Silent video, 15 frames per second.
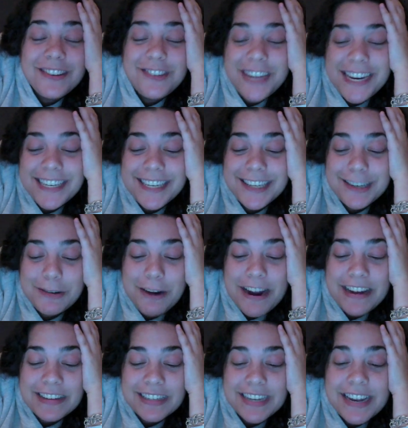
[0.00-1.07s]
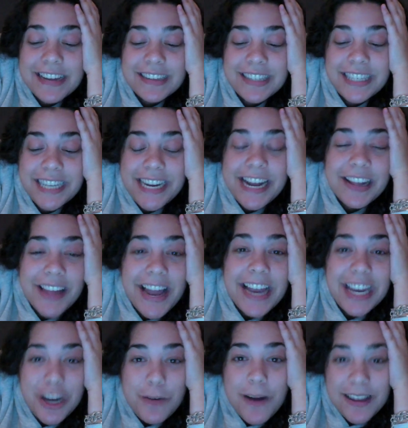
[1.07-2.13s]
Jesus Christ.
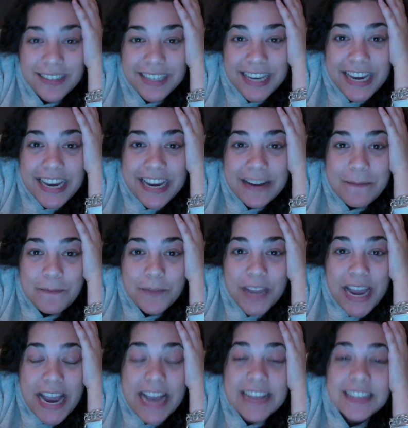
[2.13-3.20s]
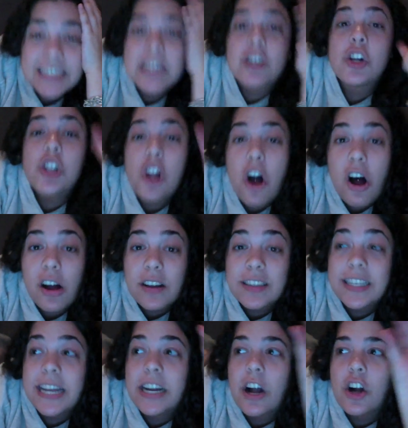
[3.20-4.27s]
C-L-A-U-S-E is
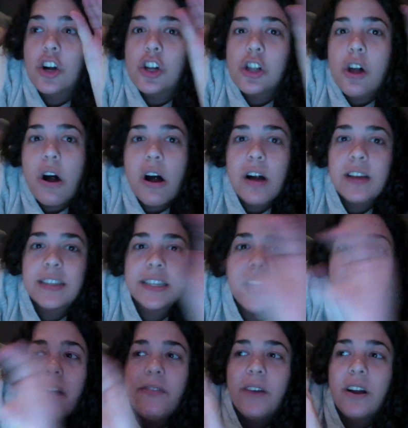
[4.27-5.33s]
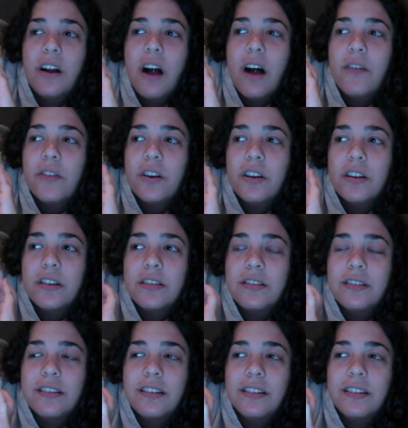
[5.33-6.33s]
clause, like a clause of a